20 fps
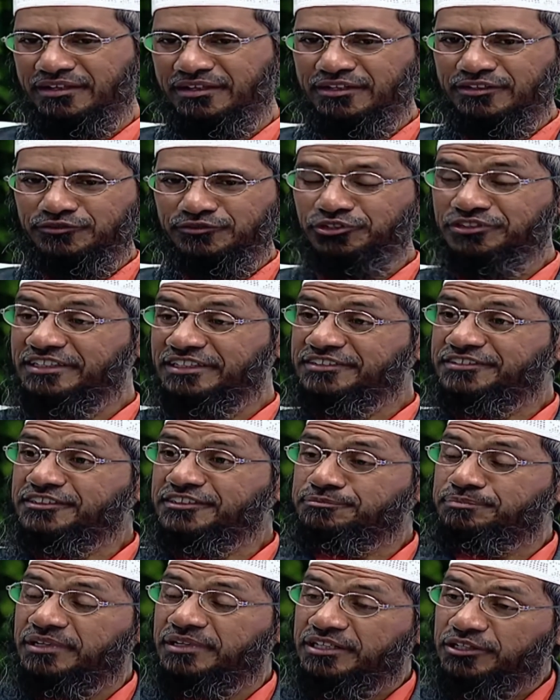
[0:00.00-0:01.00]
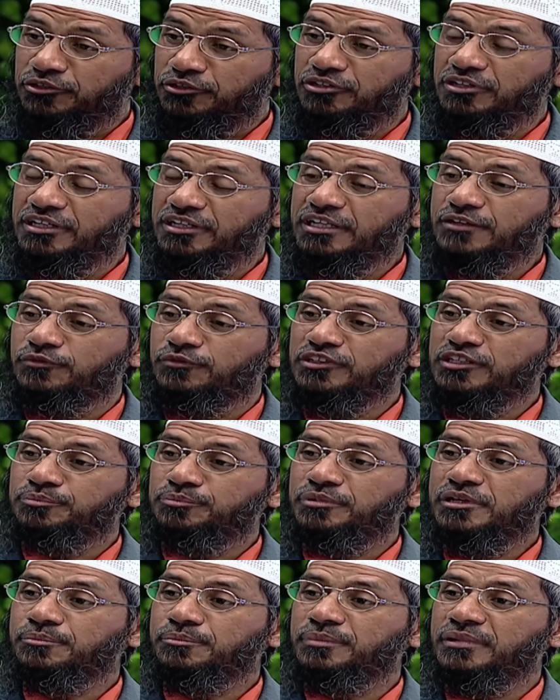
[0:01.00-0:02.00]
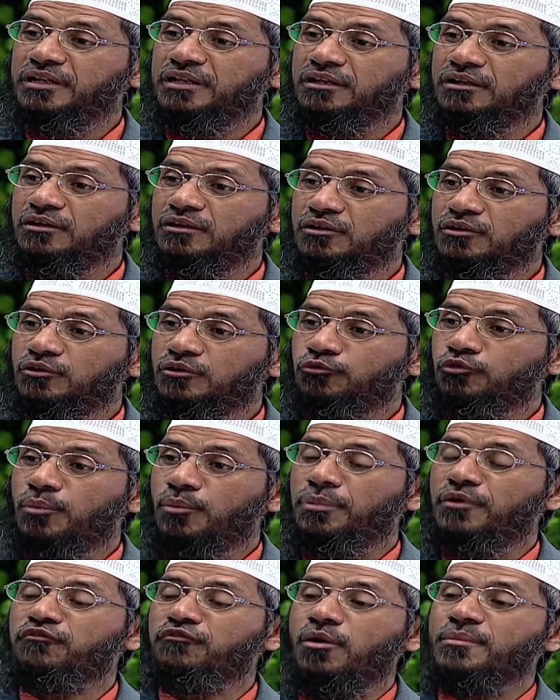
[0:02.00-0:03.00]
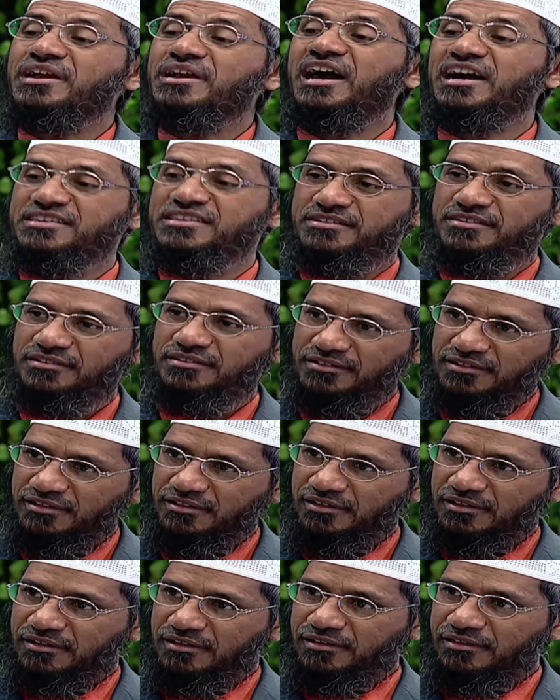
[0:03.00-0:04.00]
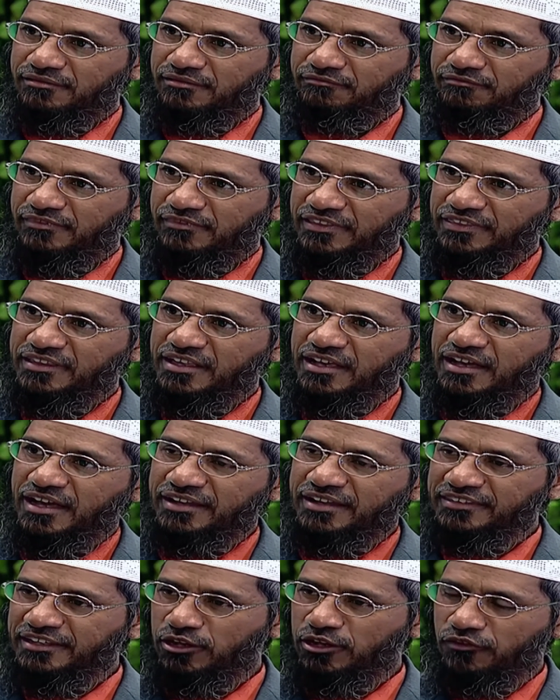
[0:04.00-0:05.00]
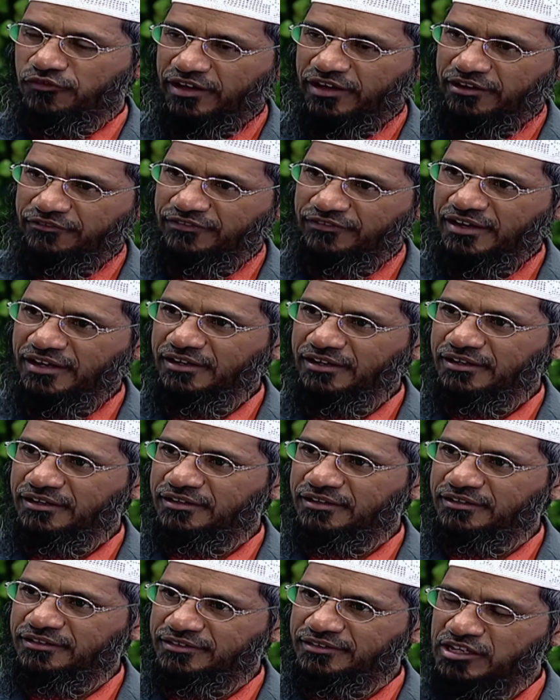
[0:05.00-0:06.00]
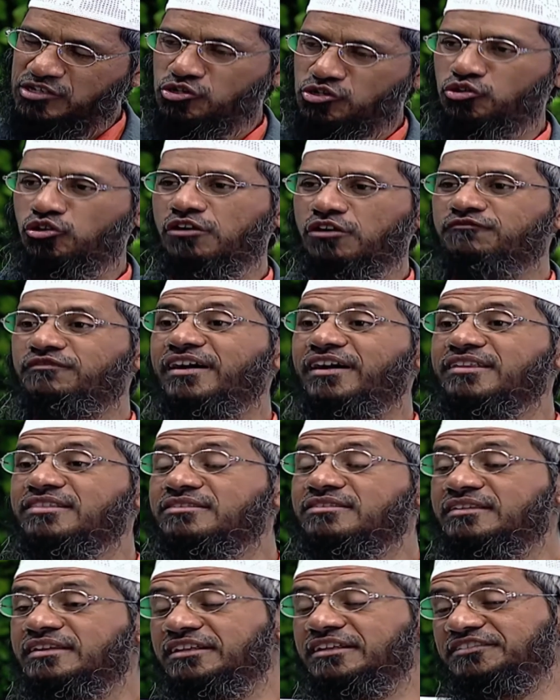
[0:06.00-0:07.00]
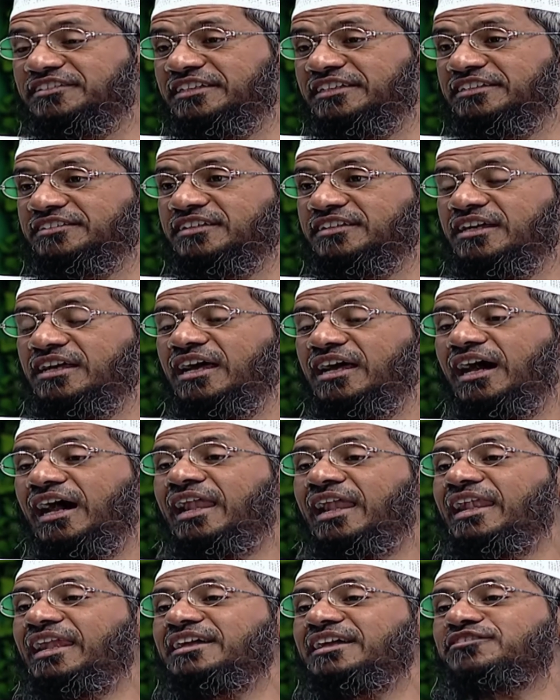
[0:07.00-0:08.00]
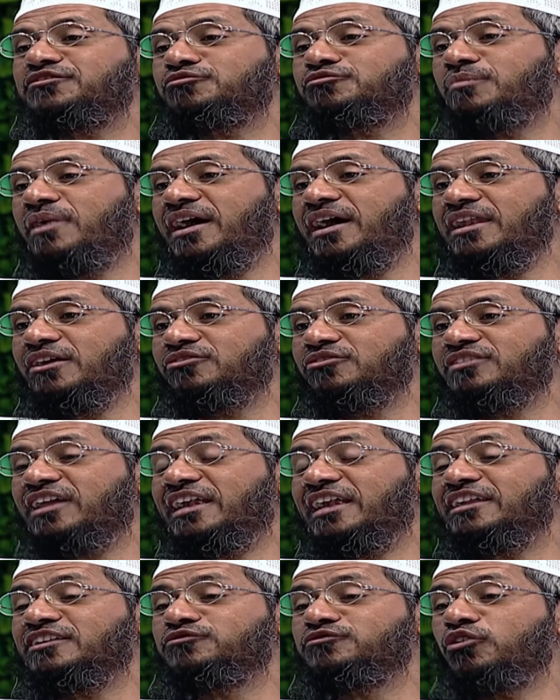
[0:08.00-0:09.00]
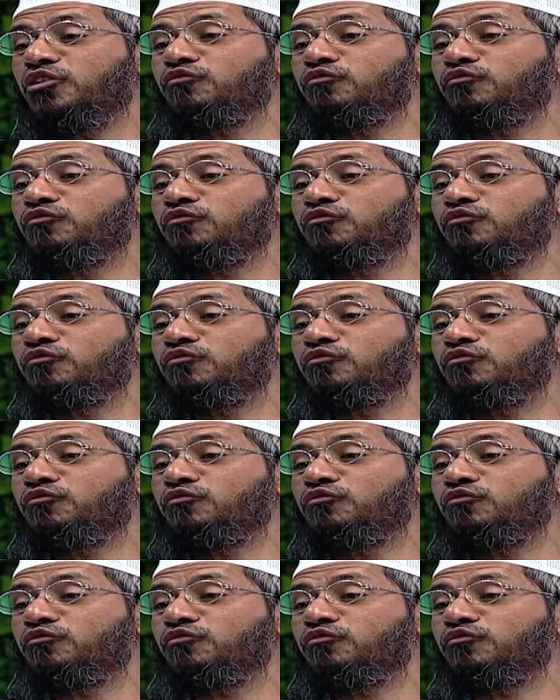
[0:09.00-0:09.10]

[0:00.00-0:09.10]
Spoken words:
So this is particularly for the people who are performing Hajj. When they are at the day of Arafah, they should not fast. The reason is Allah subhanahu wa ta'ala does not